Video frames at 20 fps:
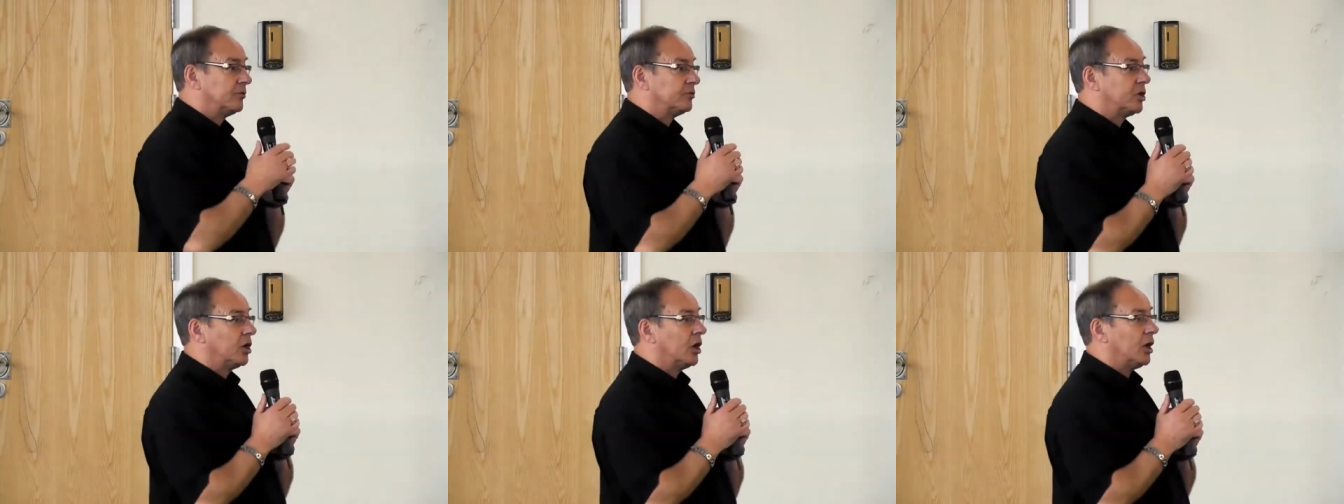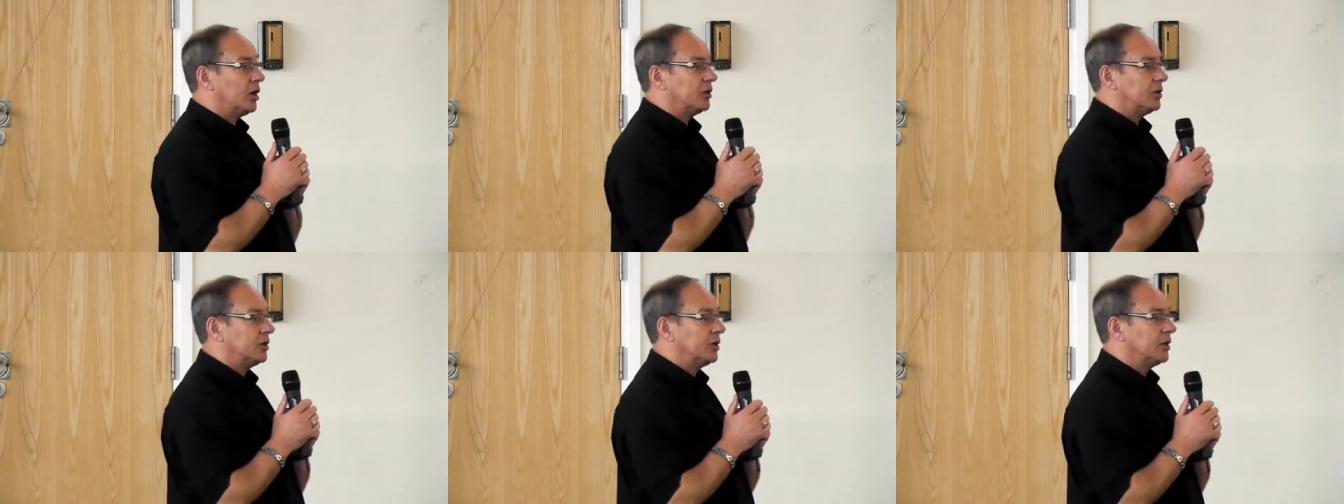of
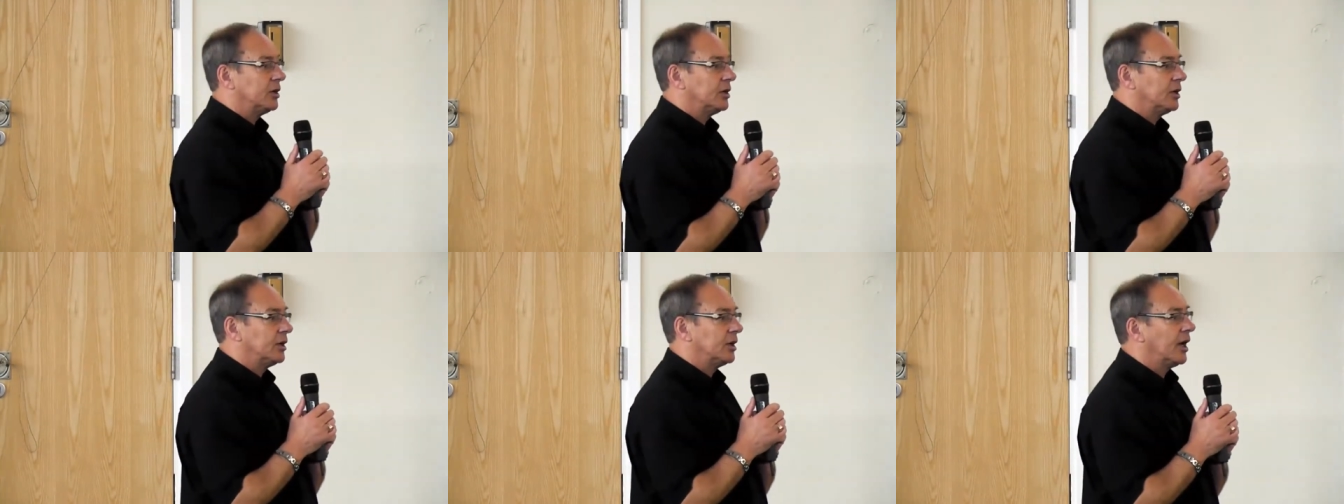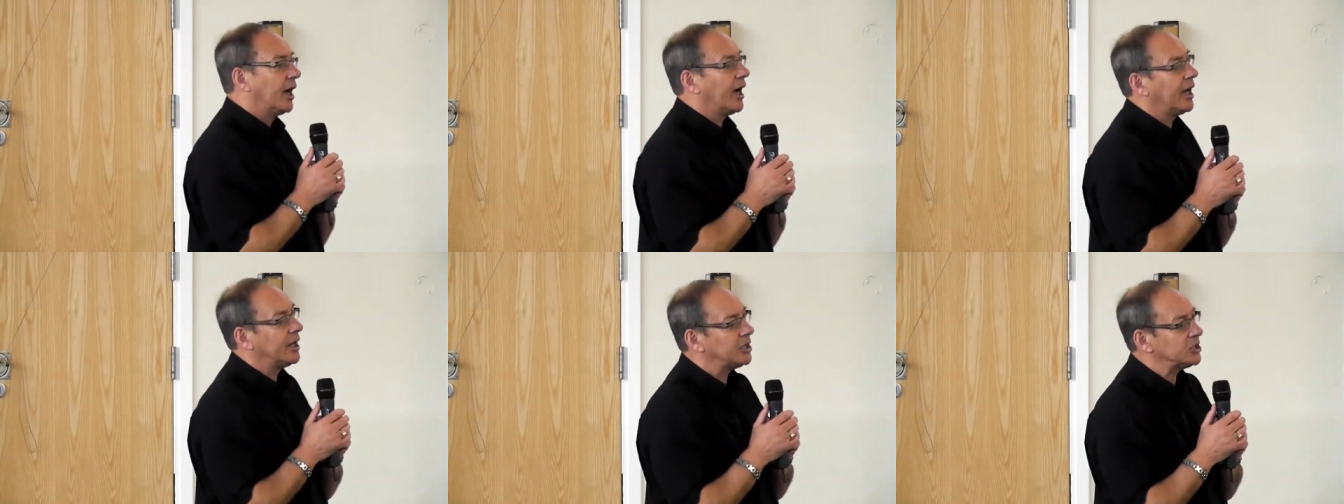God
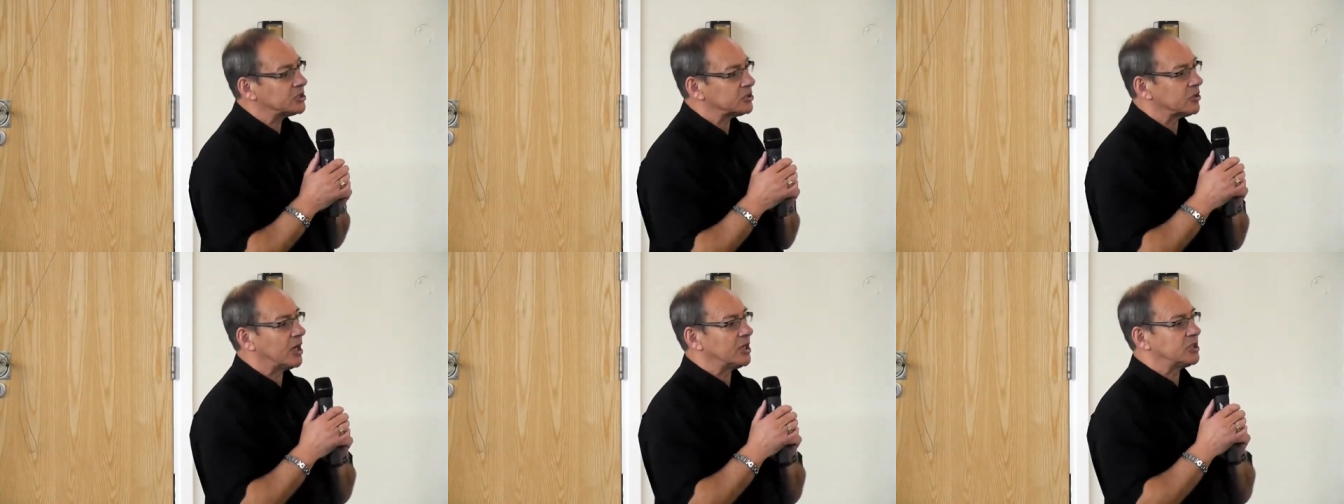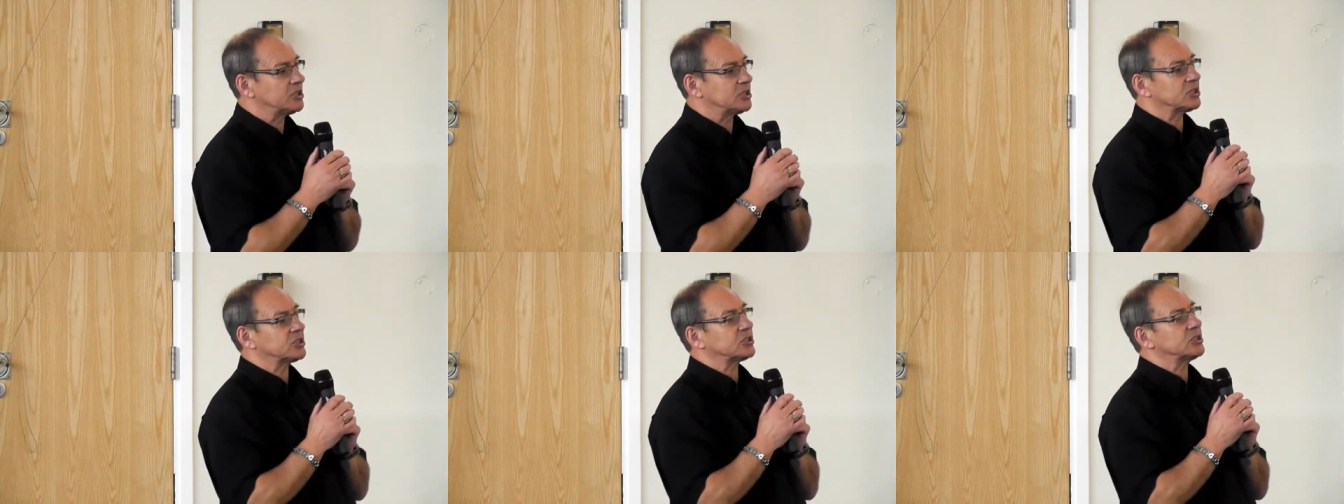and his
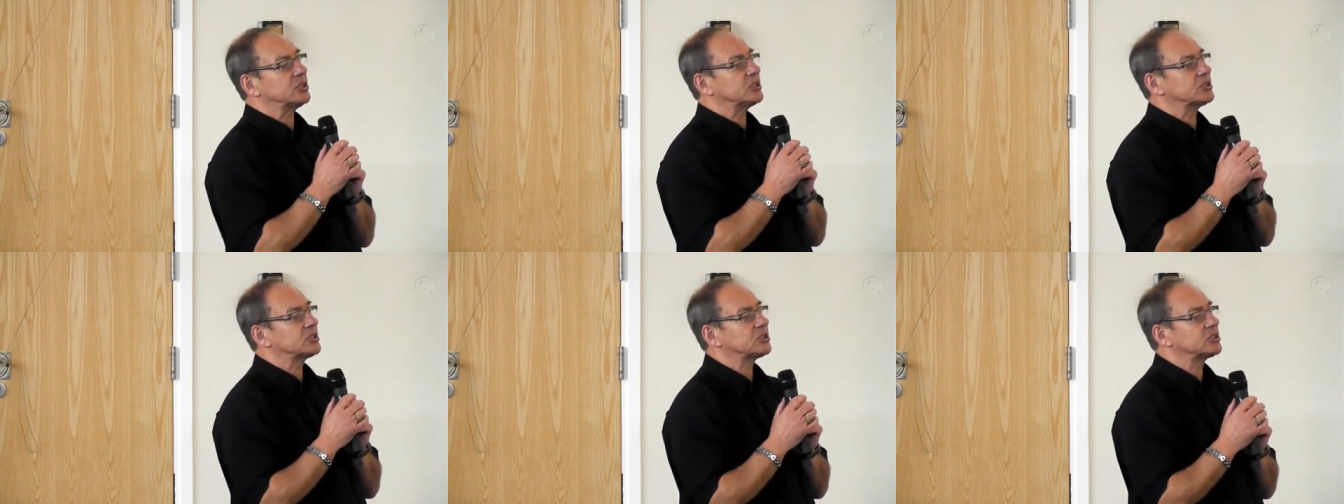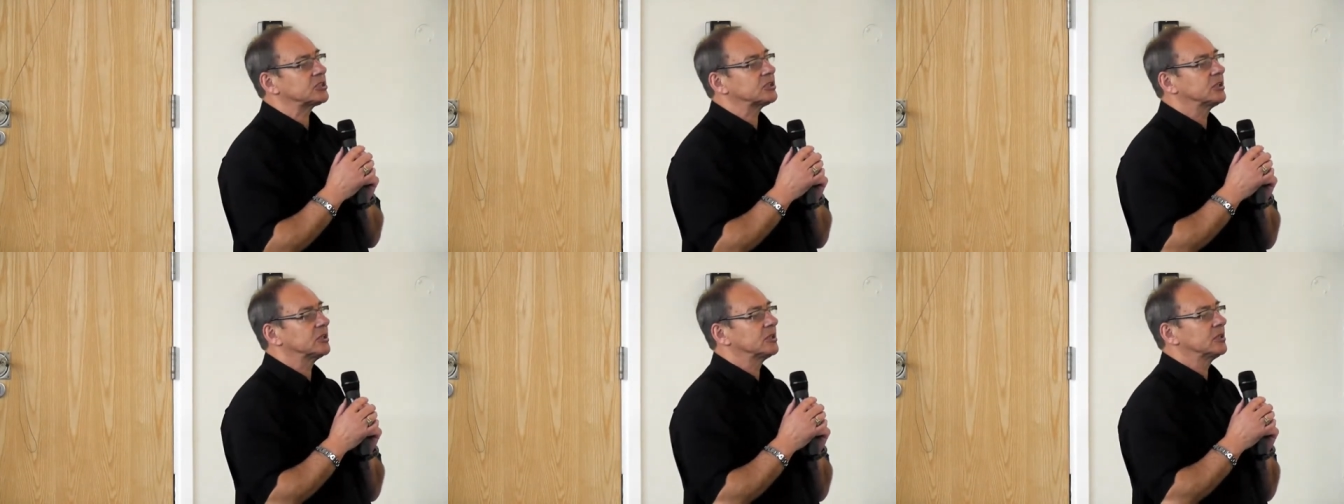
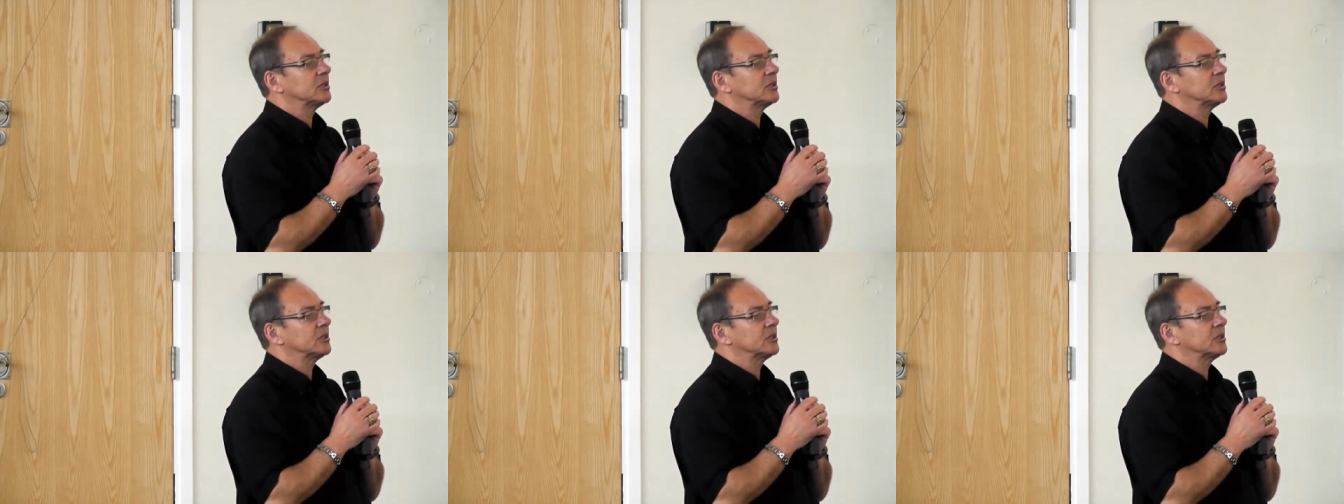righteousness.